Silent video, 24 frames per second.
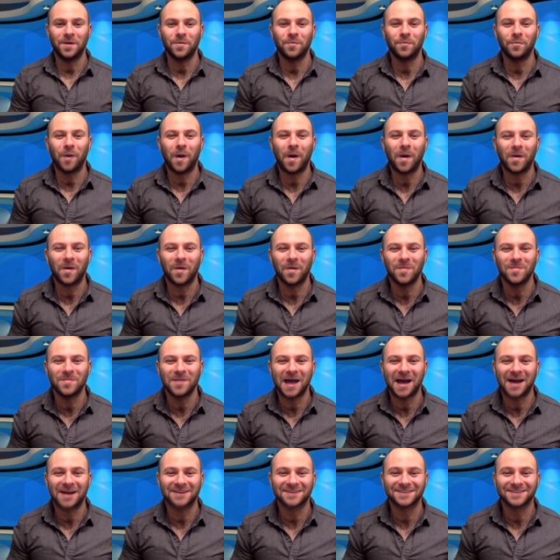Welcome
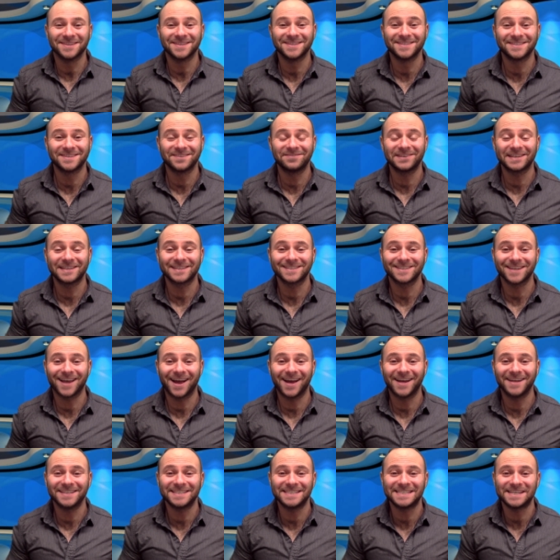back to the
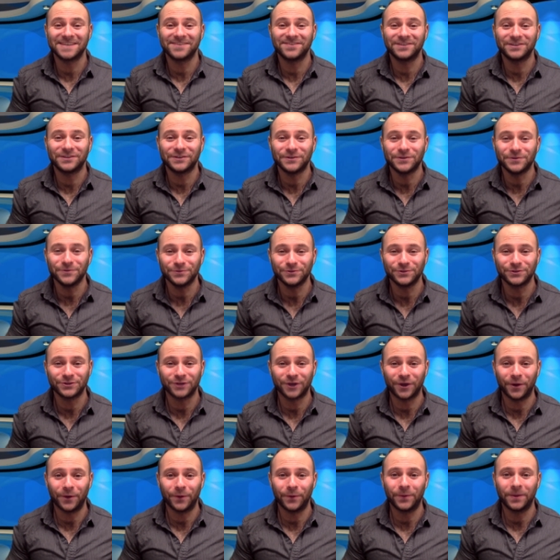CivicSciTV News
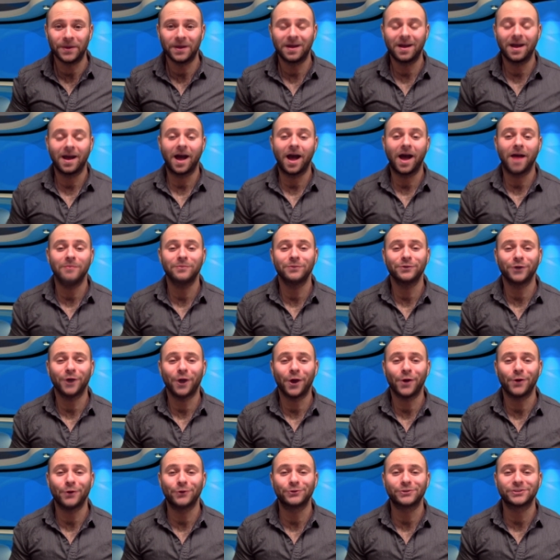Show. I'm your
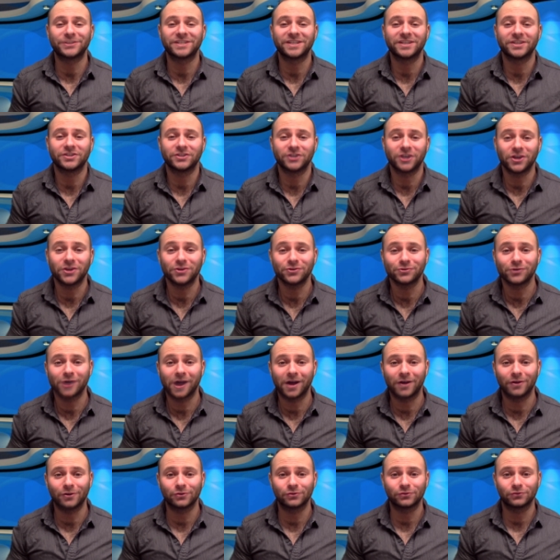host, Jake
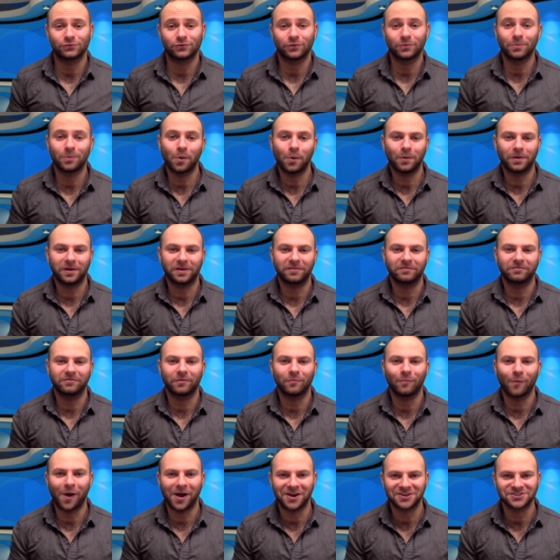Krauss, reporting
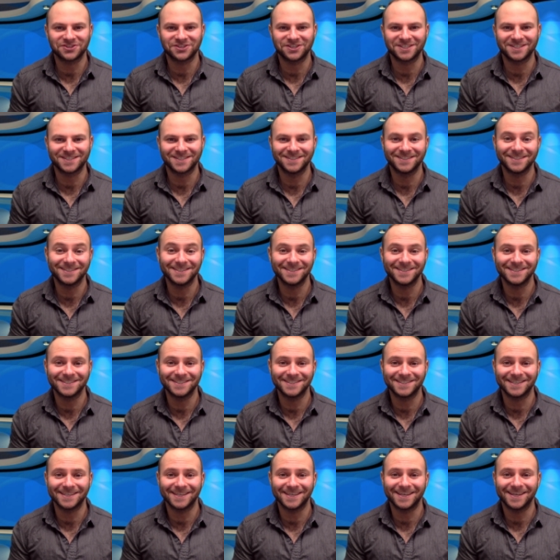from Washington,
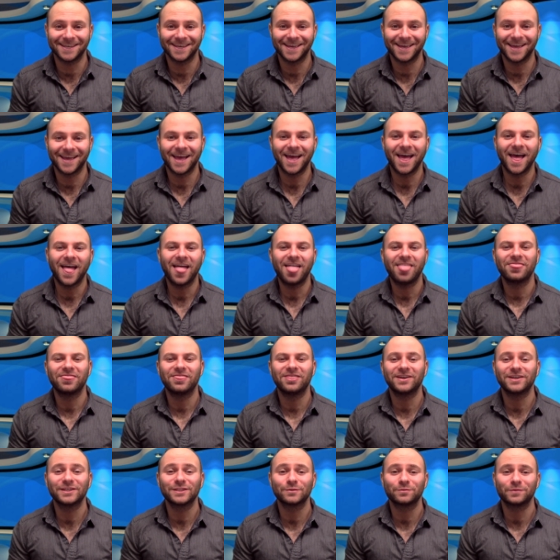D.C.
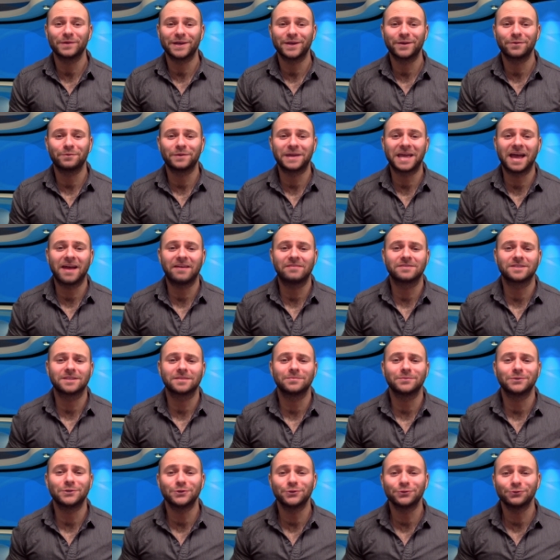This week, we have
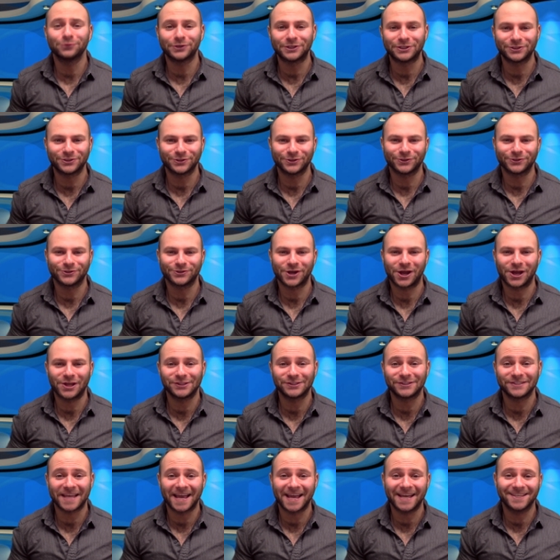some new research on
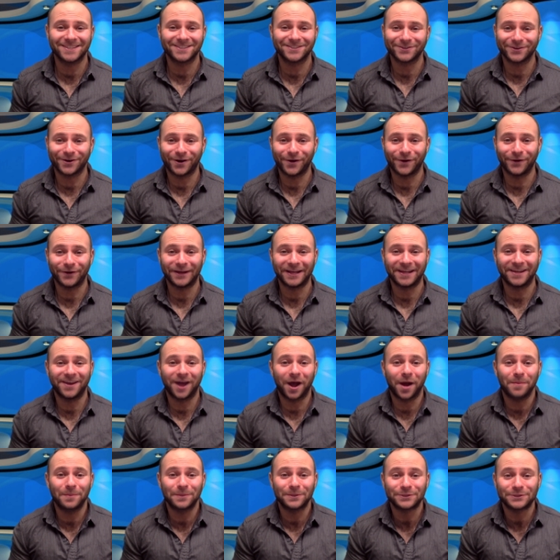science and art and
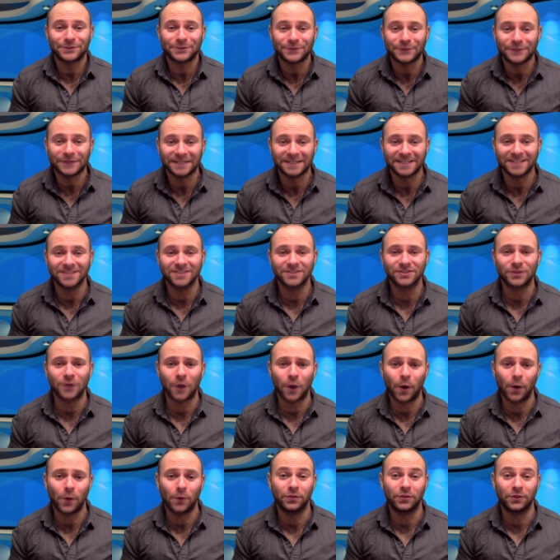opportunities to
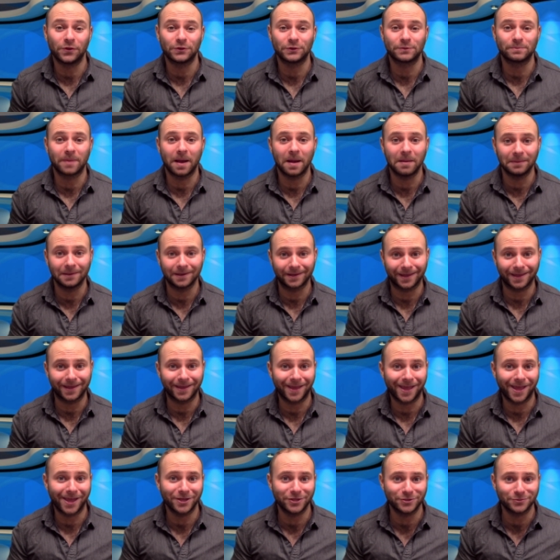hone those public
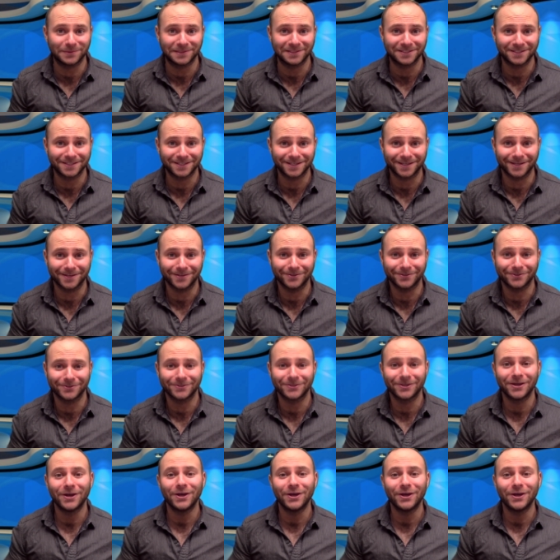engagement skills,